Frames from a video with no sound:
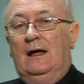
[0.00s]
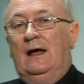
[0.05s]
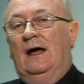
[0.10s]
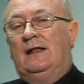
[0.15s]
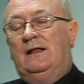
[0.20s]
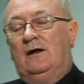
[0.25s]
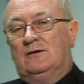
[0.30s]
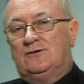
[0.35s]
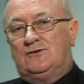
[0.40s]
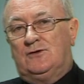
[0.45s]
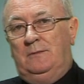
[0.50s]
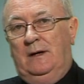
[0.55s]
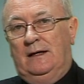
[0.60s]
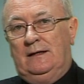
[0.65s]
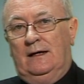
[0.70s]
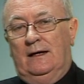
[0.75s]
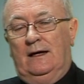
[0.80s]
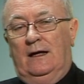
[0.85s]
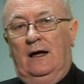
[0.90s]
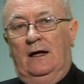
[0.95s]
And they also
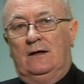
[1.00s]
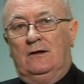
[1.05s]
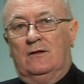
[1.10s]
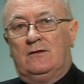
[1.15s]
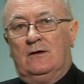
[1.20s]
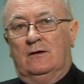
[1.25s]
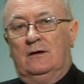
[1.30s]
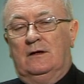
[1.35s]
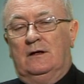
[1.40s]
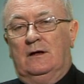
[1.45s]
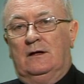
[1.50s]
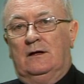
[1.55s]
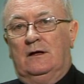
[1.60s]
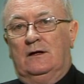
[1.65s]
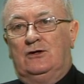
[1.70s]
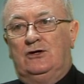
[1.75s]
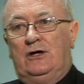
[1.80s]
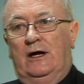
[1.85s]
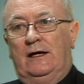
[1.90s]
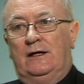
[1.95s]
made another
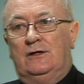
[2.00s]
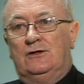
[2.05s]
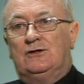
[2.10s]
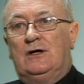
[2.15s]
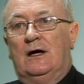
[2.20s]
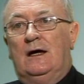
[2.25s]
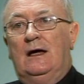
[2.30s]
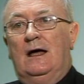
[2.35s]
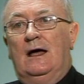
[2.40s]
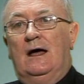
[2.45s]
change,